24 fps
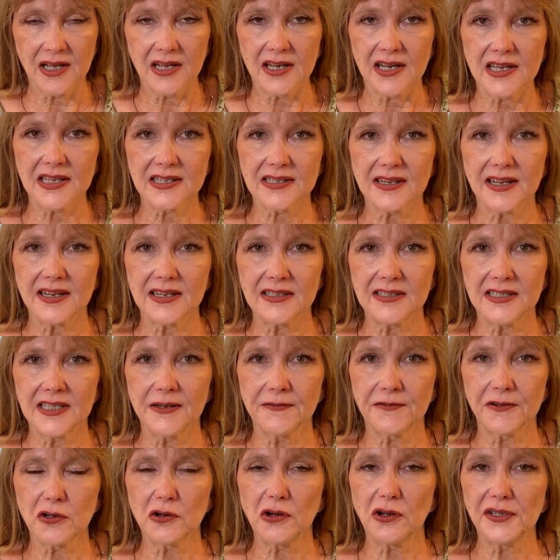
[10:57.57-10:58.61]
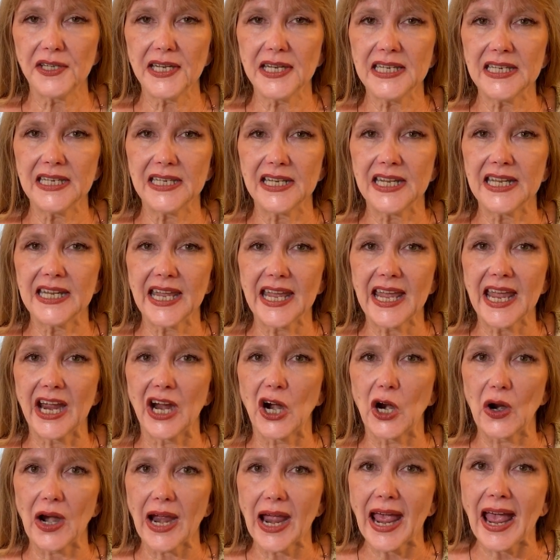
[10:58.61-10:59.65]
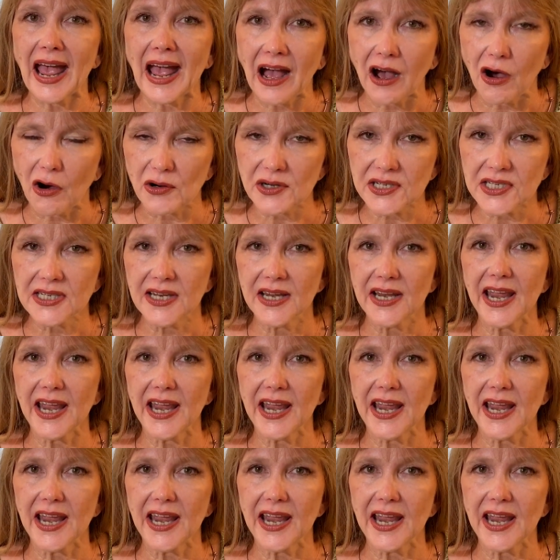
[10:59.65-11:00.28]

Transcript: is difficulty getting air out.